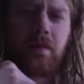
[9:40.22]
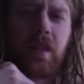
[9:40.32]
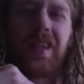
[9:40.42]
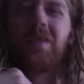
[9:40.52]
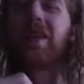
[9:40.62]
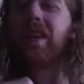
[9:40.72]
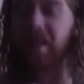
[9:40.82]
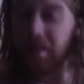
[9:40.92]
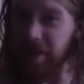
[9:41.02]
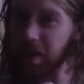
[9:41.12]
it went on a
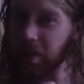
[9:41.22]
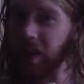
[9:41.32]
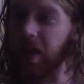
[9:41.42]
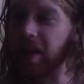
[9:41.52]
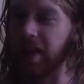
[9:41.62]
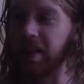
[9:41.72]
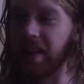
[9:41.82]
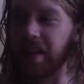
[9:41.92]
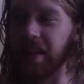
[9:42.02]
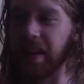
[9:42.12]
little bit too long, I
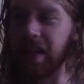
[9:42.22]
think.